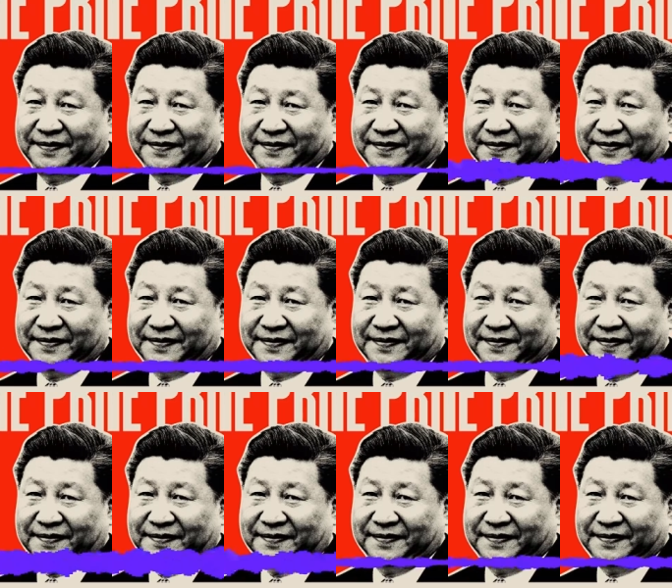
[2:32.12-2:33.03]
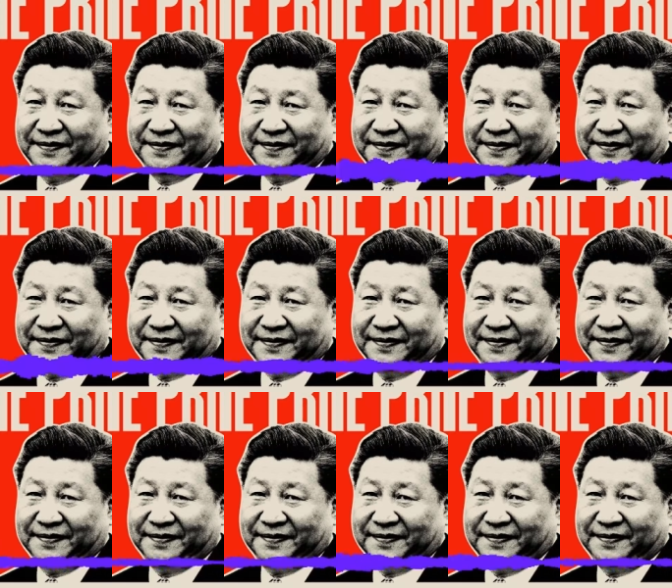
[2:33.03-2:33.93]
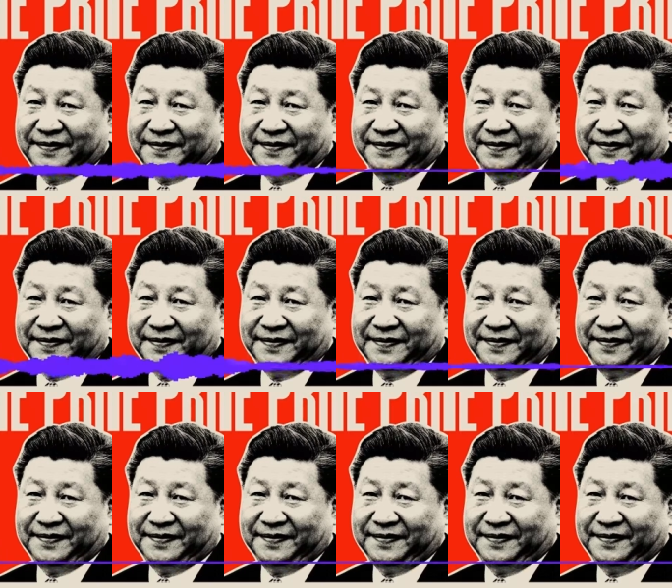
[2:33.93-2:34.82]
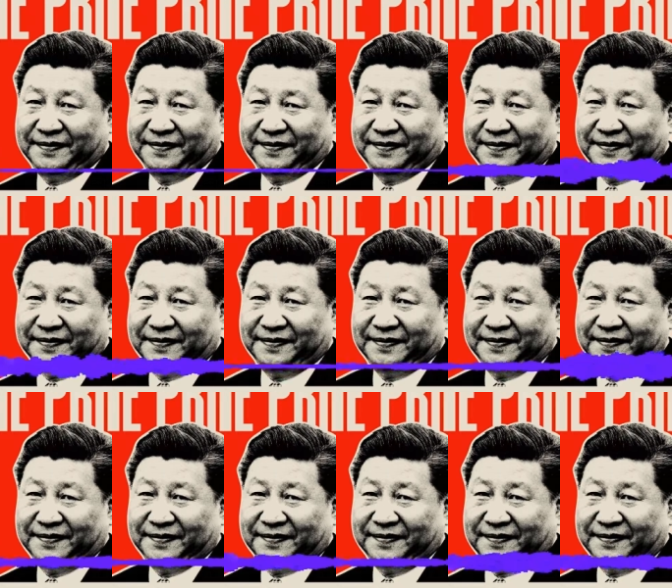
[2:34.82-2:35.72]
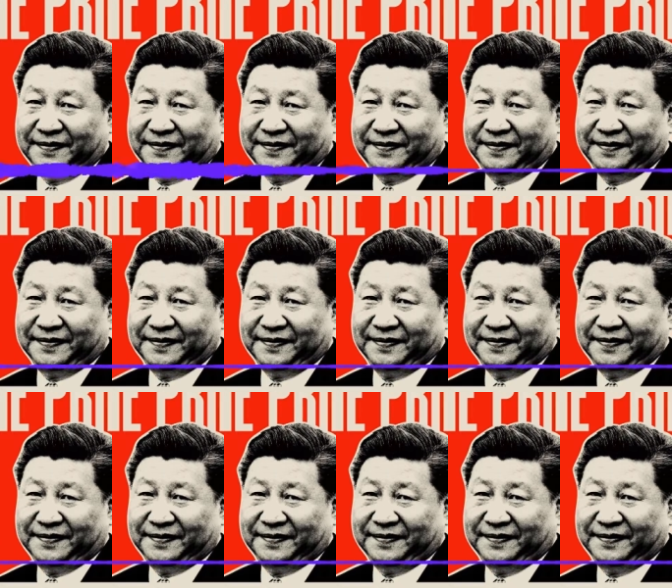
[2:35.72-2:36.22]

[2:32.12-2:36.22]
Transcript: Who's your daddy in China? It's the Communist Party. Don't piss him off.